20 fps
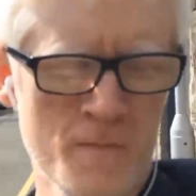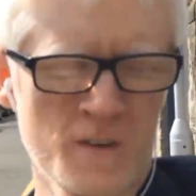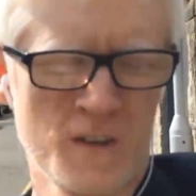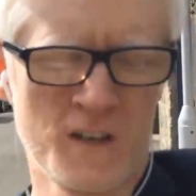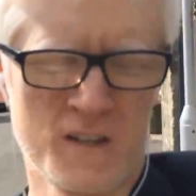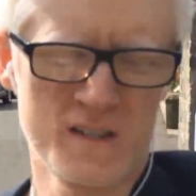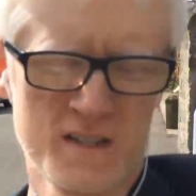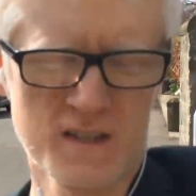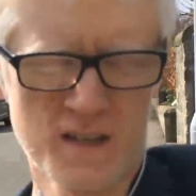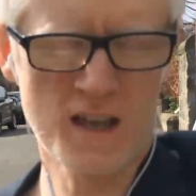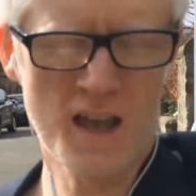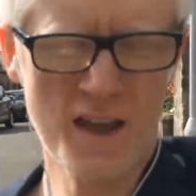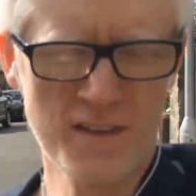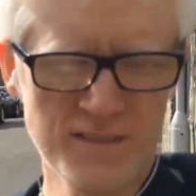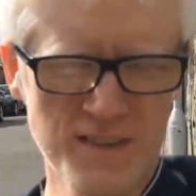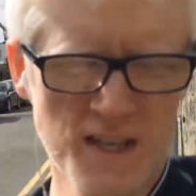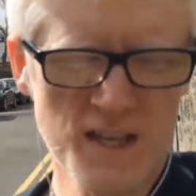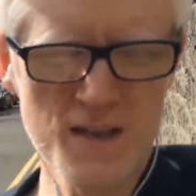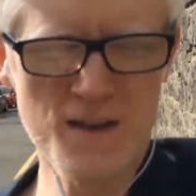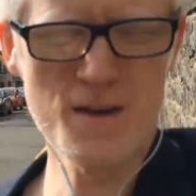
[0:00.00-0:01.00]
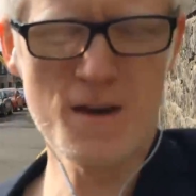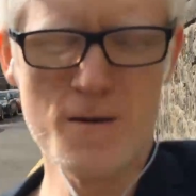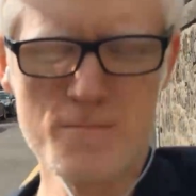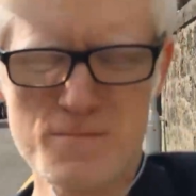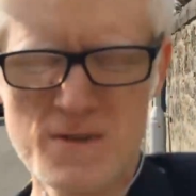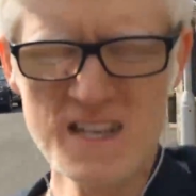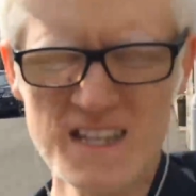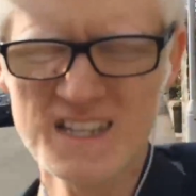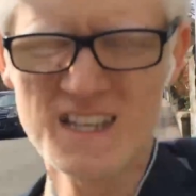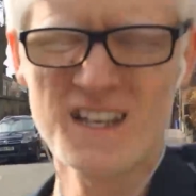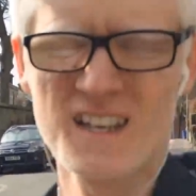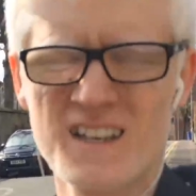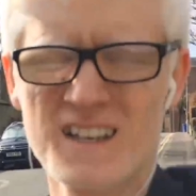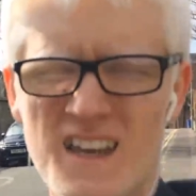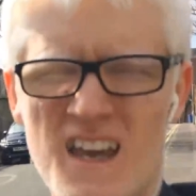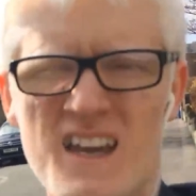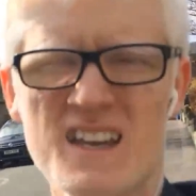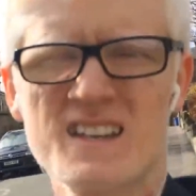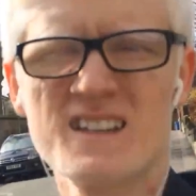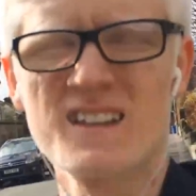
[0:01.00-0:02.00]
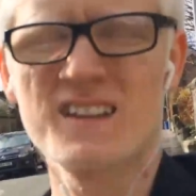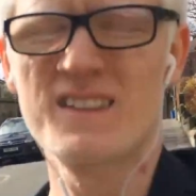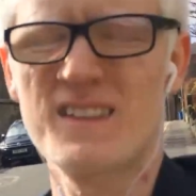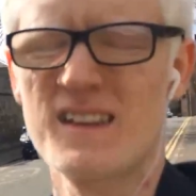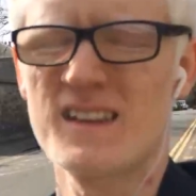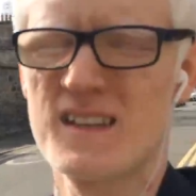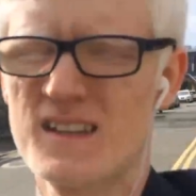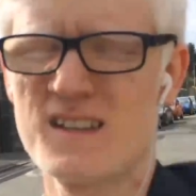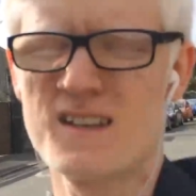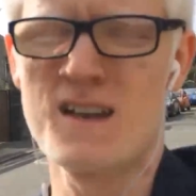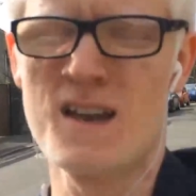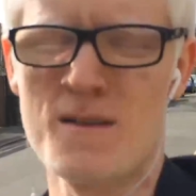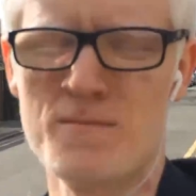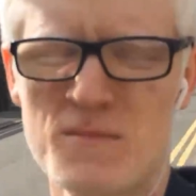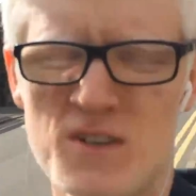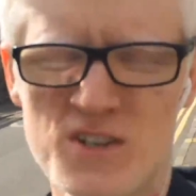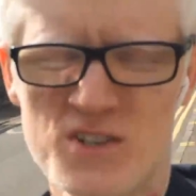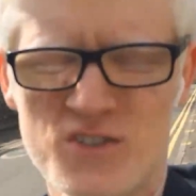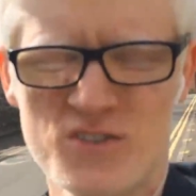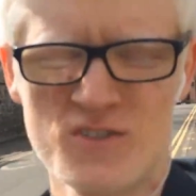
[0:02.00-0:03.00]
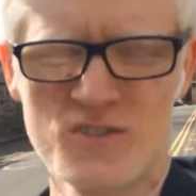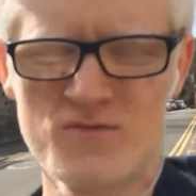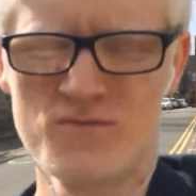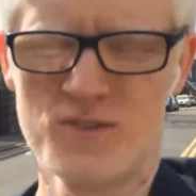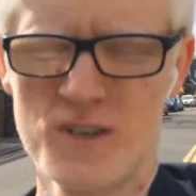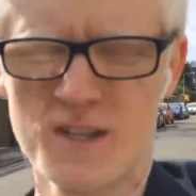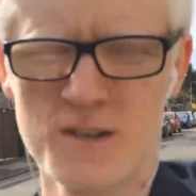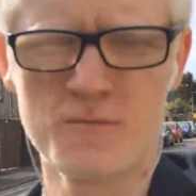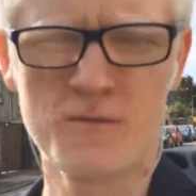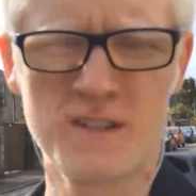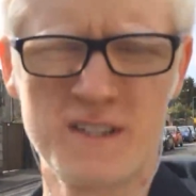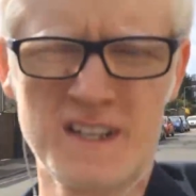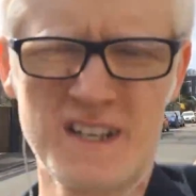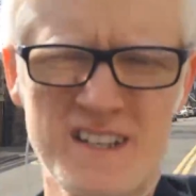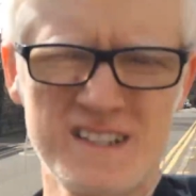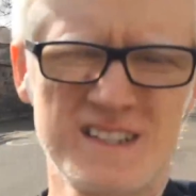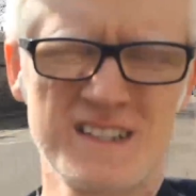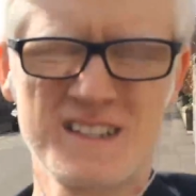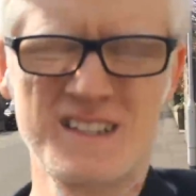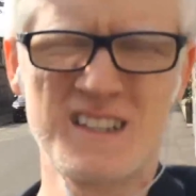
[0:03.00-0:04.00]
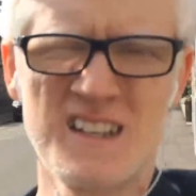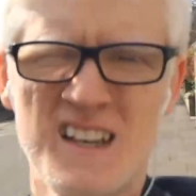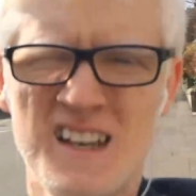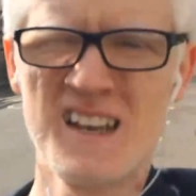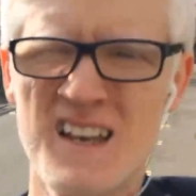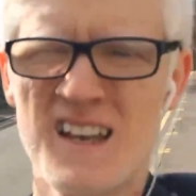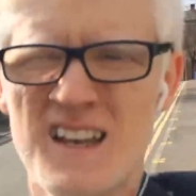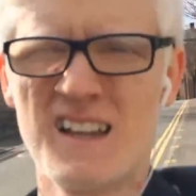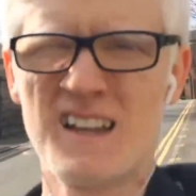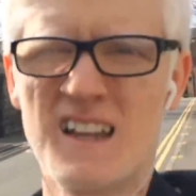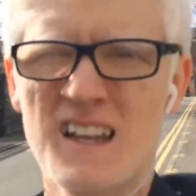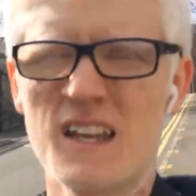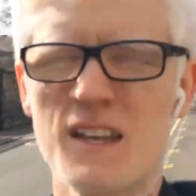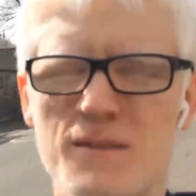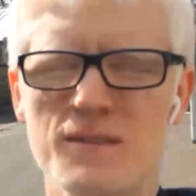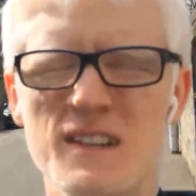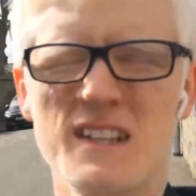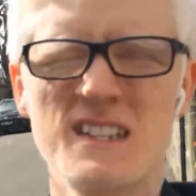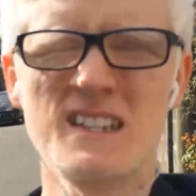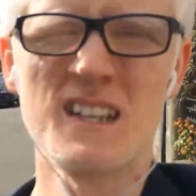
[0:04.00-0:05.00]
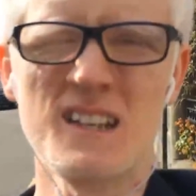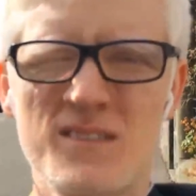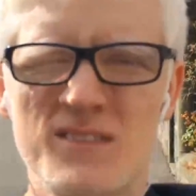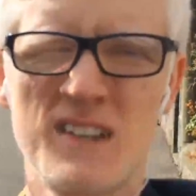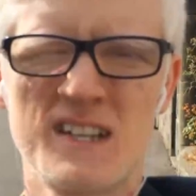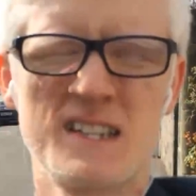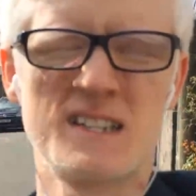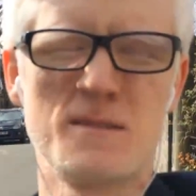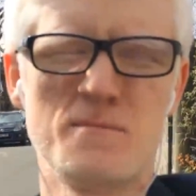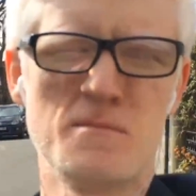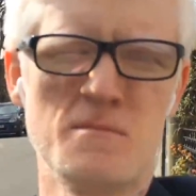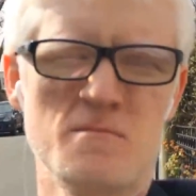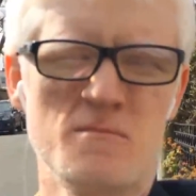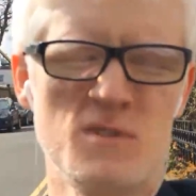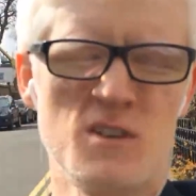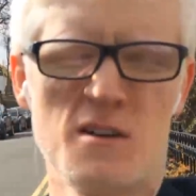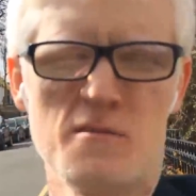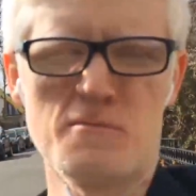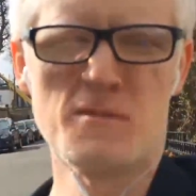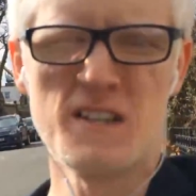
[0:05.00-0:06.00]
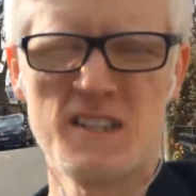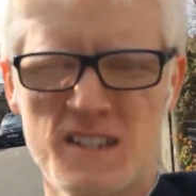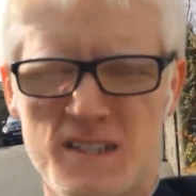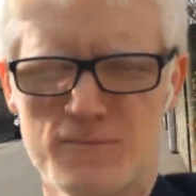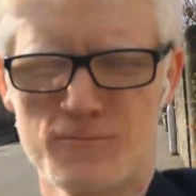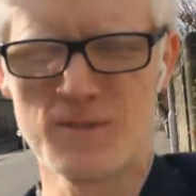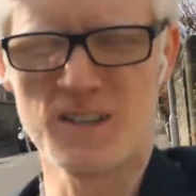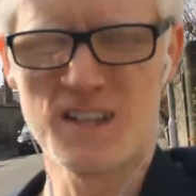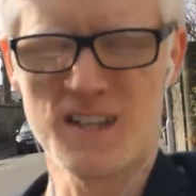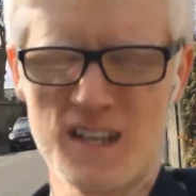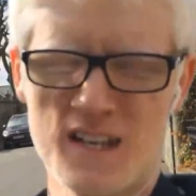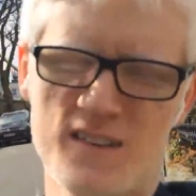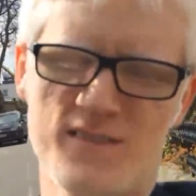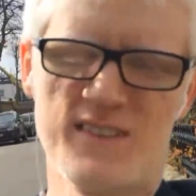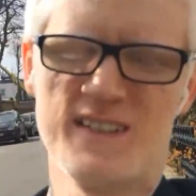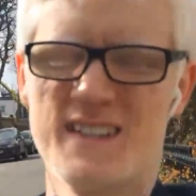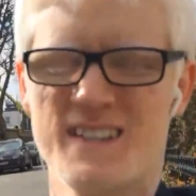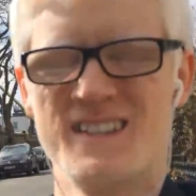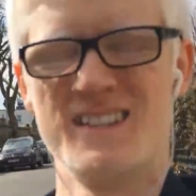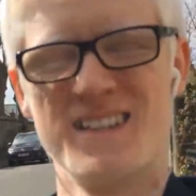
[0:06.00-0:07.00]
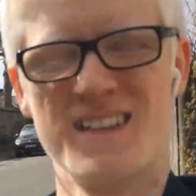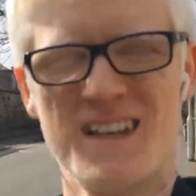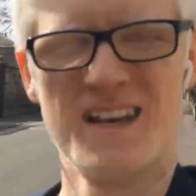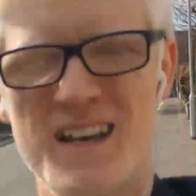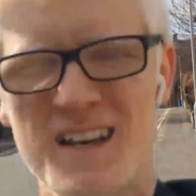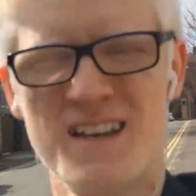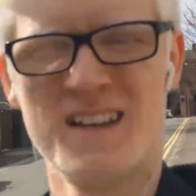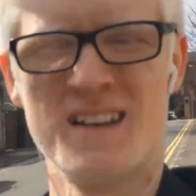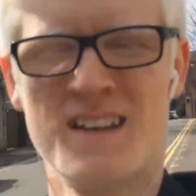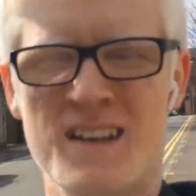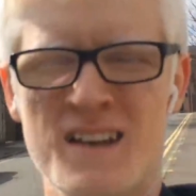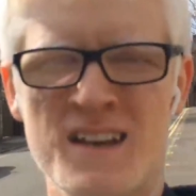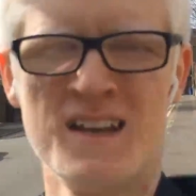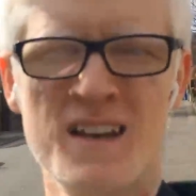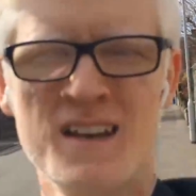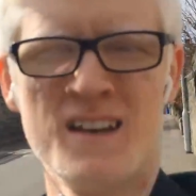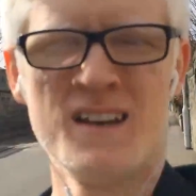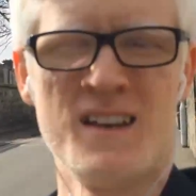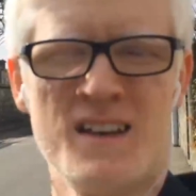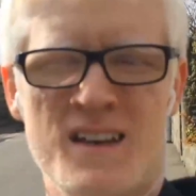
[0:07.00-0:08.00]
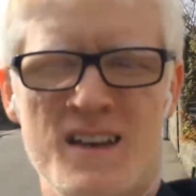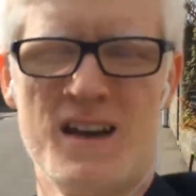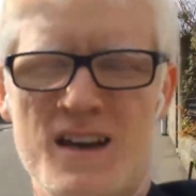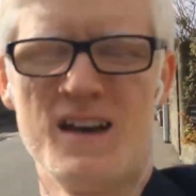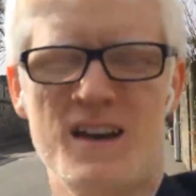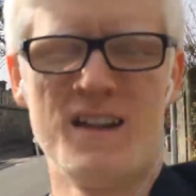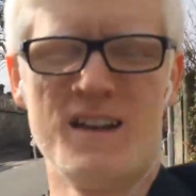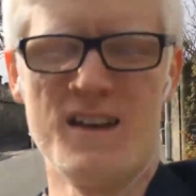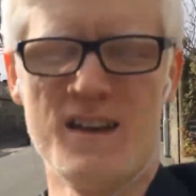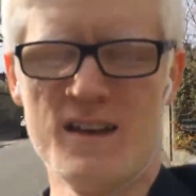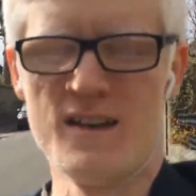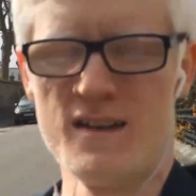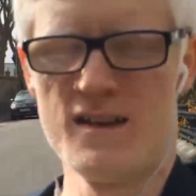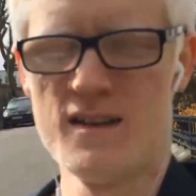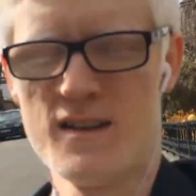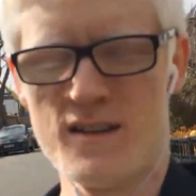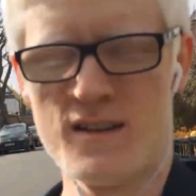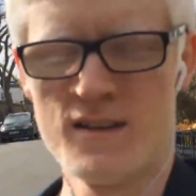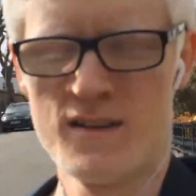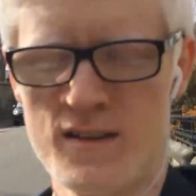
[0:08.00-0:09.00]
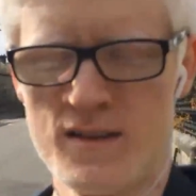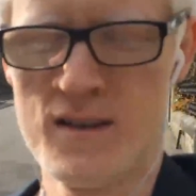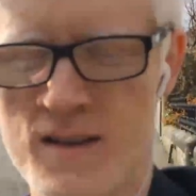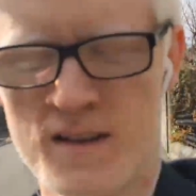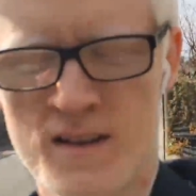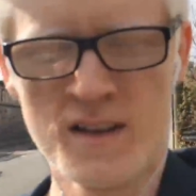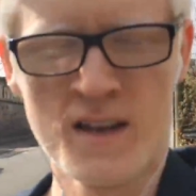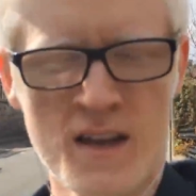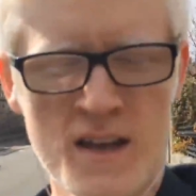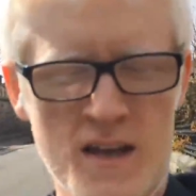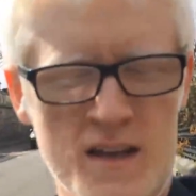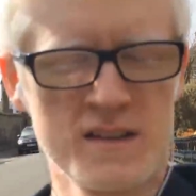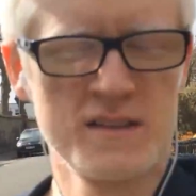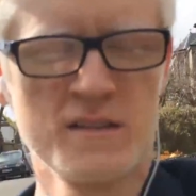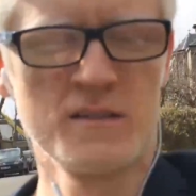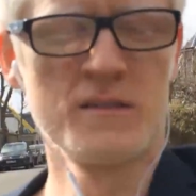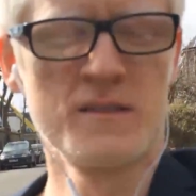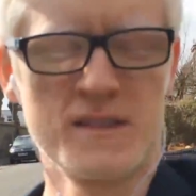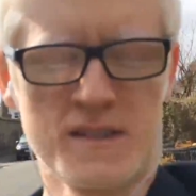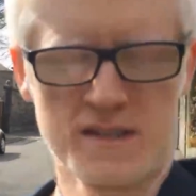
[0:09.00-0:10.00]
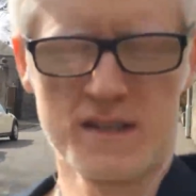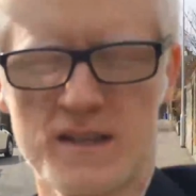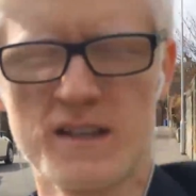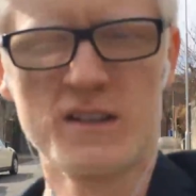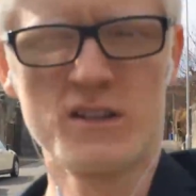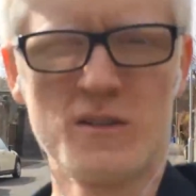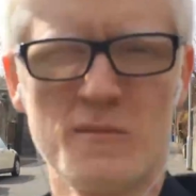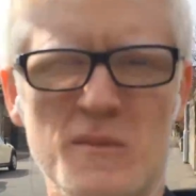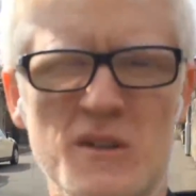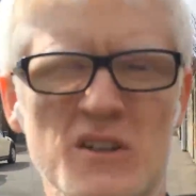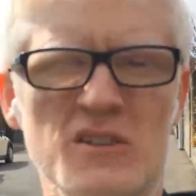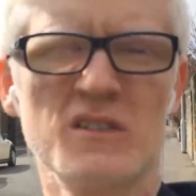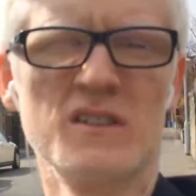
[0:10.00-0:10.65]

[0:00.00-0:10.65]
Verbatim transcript: because I have a, a meeting kind of thing. I'm not sure really what it is. It's like a meeting, but it's a, not a meeting, but it kind of is. And so we'll see, that should be